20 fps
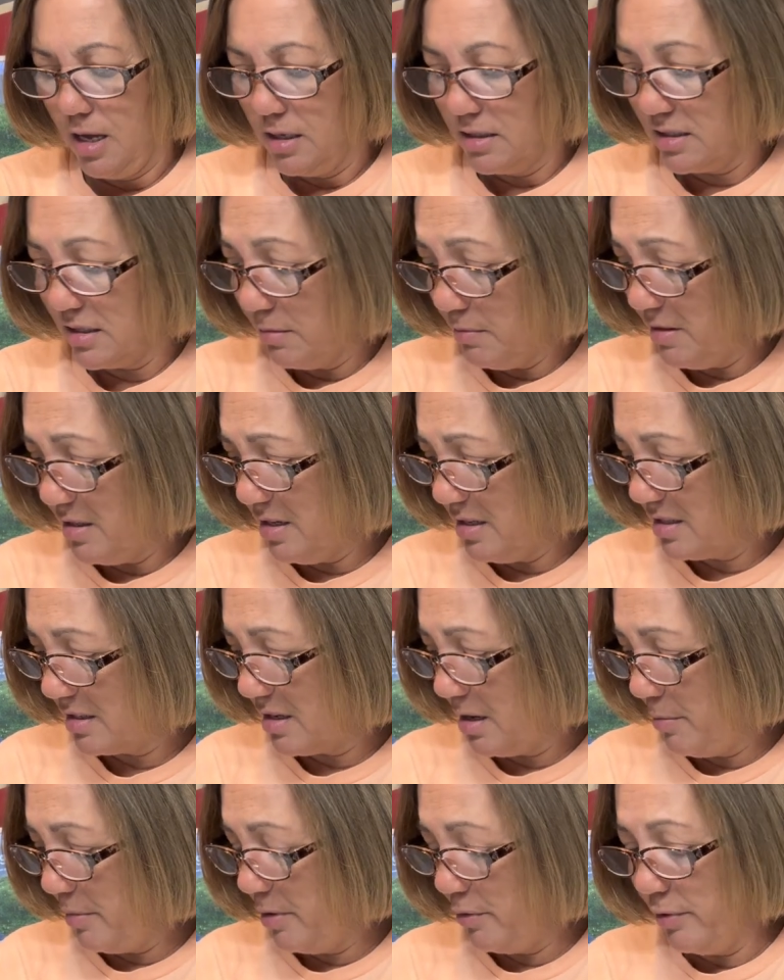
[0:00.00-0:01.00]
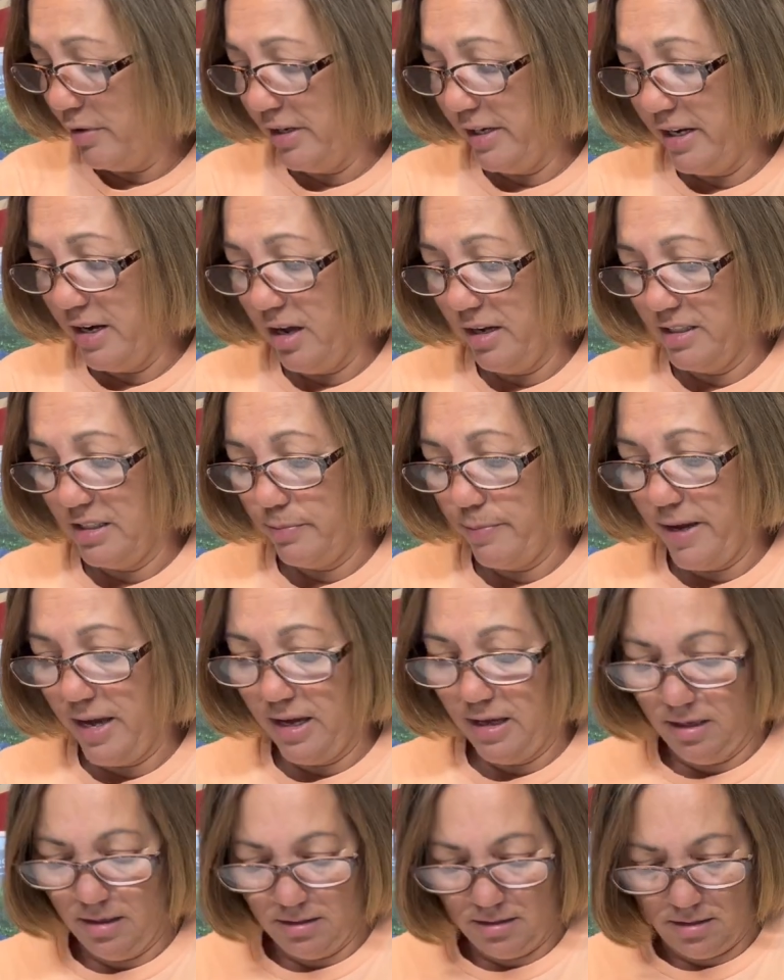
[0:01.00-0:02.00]
Some of these come in really nice
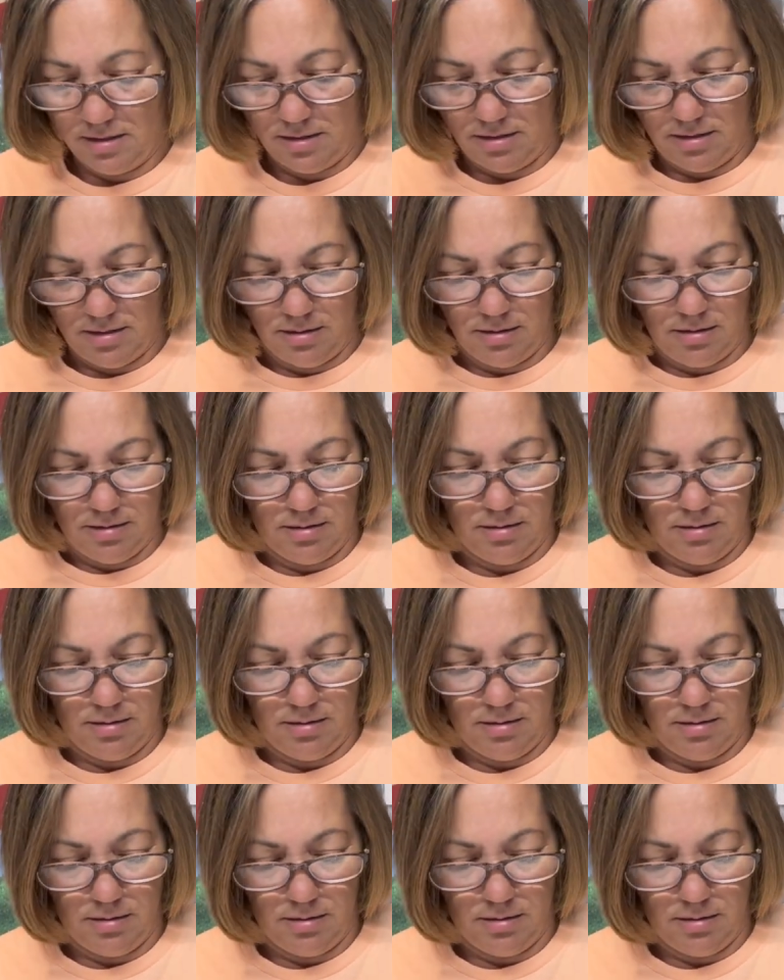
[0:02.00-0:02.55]
bags.